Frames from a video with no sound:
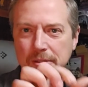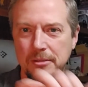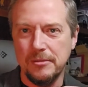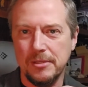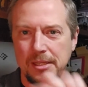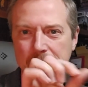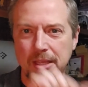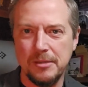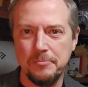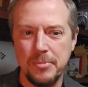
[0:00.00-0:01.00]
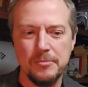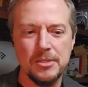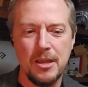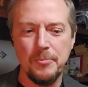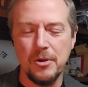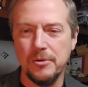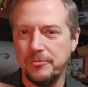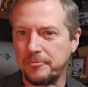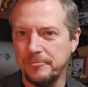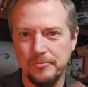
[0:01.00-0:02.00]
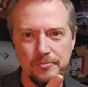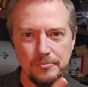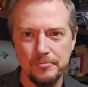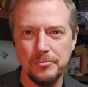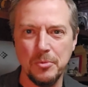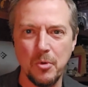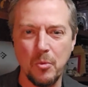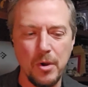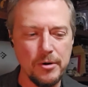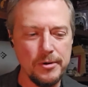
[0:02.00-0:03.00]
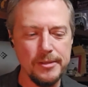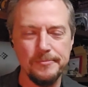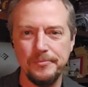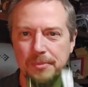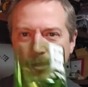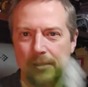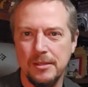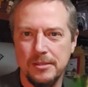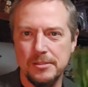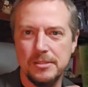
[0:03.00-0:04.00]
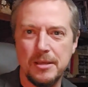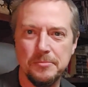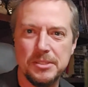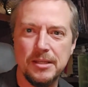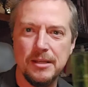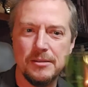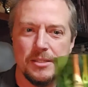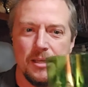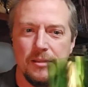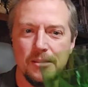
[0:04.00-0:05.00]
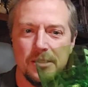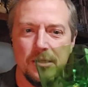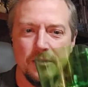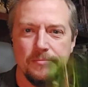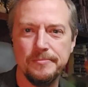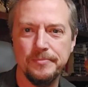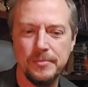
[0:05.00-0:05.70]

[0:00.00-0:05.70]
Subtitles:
You can like take the top off, put more water in, just have them sitting outside in the sun.